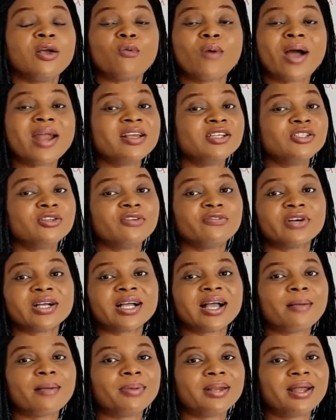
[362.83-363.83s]
a wide range of
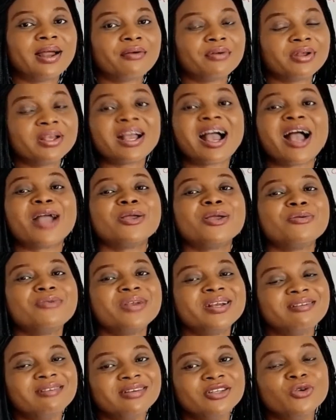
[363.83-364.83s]
vocabulary,
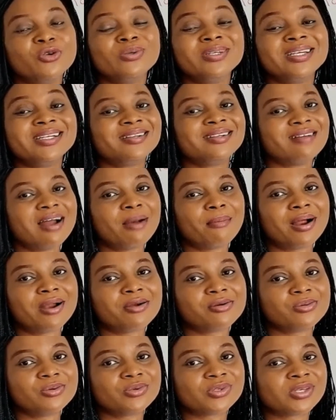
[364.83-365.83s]
and you will need
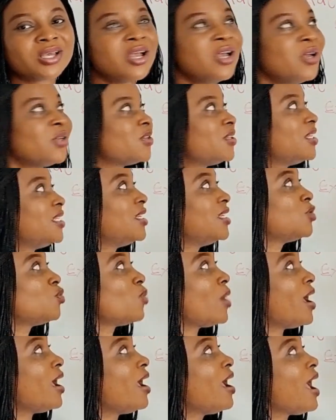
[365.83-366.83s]
grammar rules. So this is
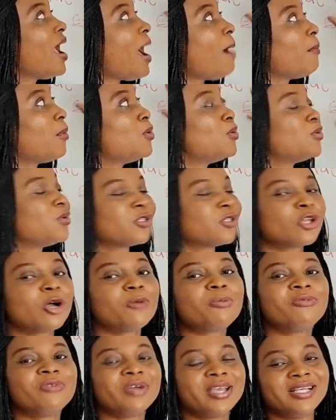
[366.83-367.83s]
where I'm going to
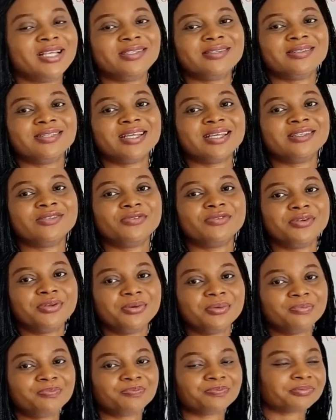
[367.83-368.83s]
stop in today's
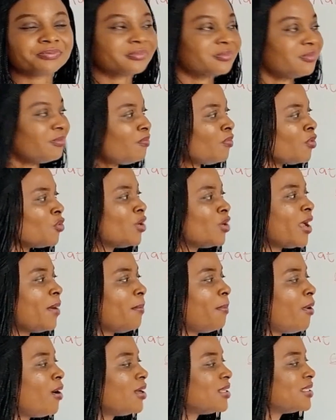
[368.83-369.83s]
video. You
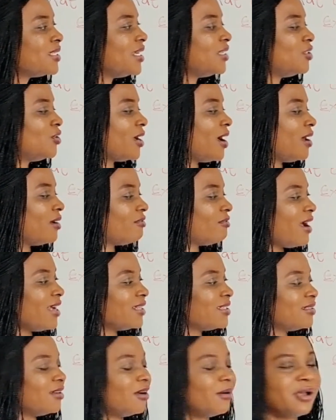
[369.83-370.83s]
can pause it, you can
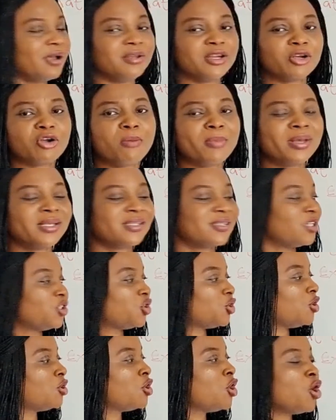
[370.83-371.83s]
write in the comment
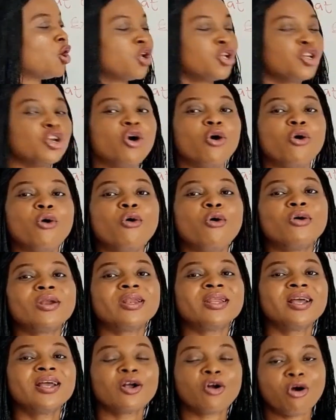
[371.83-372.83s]
section your
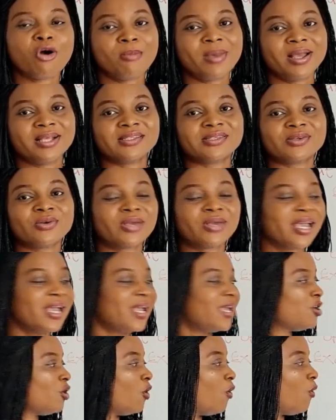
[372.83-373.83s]
own comments,
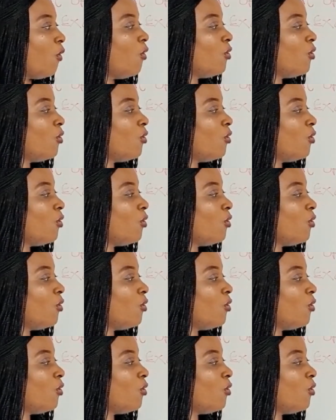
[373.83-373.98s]
okay? Your